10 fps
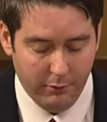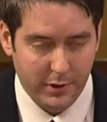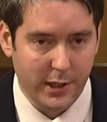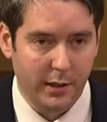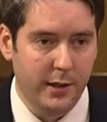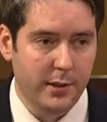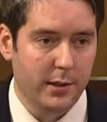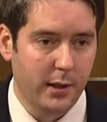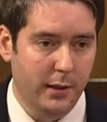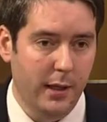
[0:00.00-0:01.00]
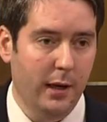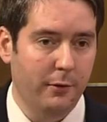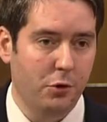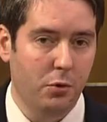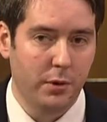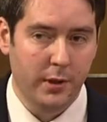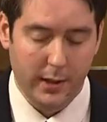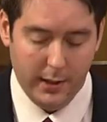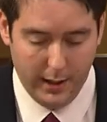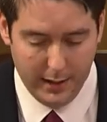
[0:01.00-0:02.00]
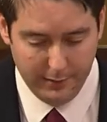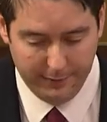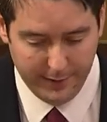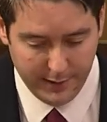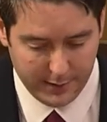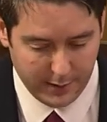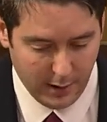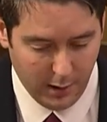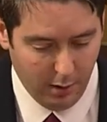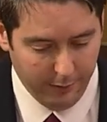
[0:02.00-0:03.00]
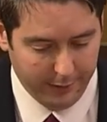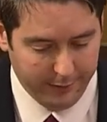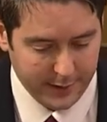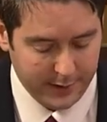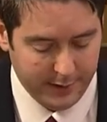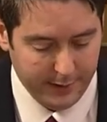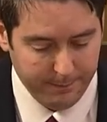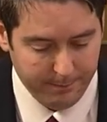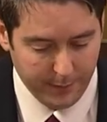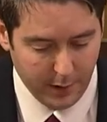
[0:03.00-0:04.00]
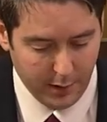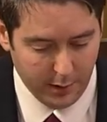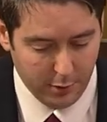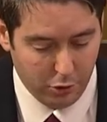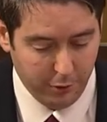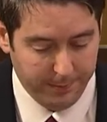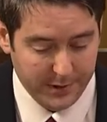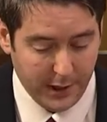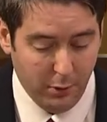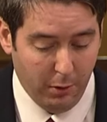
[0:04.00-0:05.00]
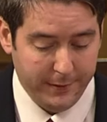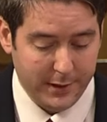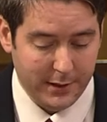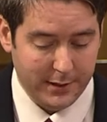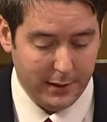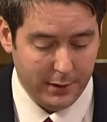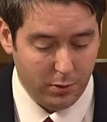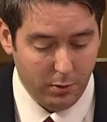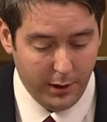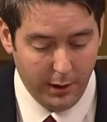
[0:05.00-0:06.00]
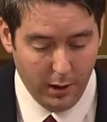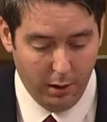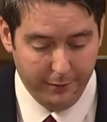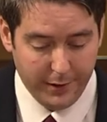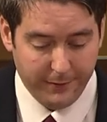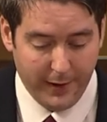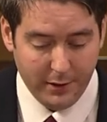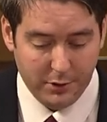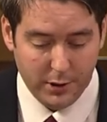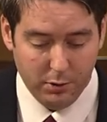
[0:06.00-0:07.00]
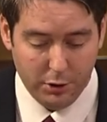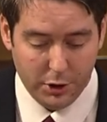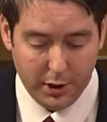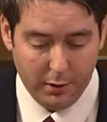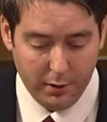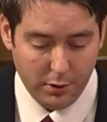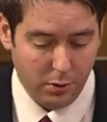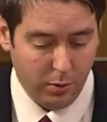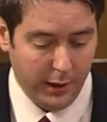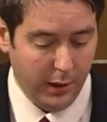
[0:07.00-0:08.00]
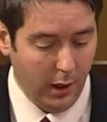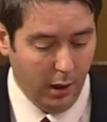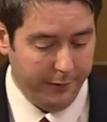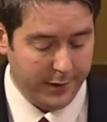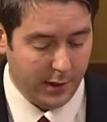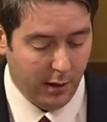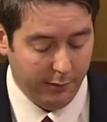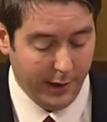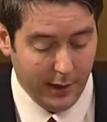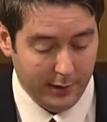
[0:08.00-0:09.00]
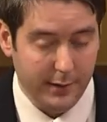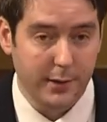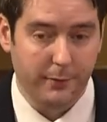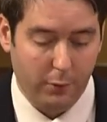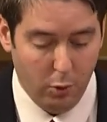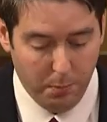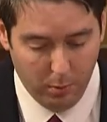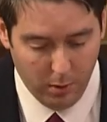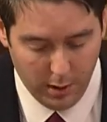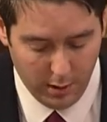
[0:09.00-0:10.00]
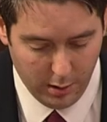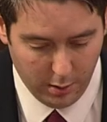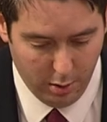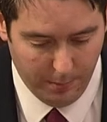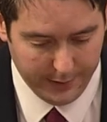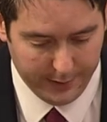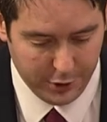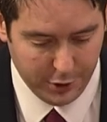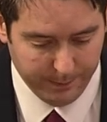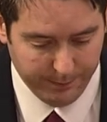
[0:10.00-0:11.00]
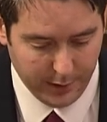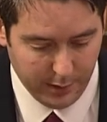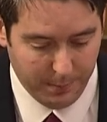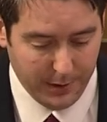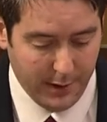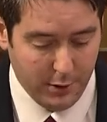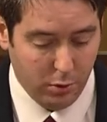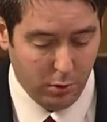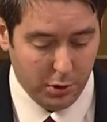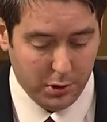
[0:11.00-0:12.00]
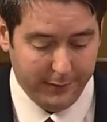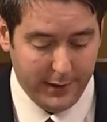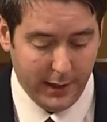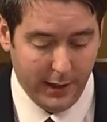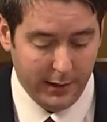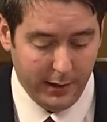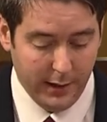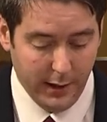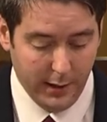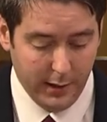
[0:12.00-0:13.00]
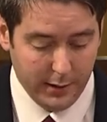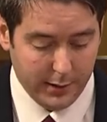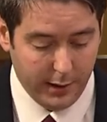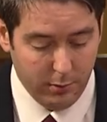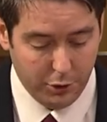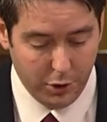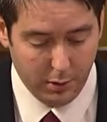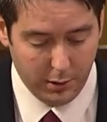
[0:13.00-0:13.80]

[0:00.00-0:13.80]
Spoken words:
and resilience they have shown in the face of adversity. The truth, Presiding Officer, is that the story of this factory is not just another story of the stark realities of global competition. The potential loss of these highly skilled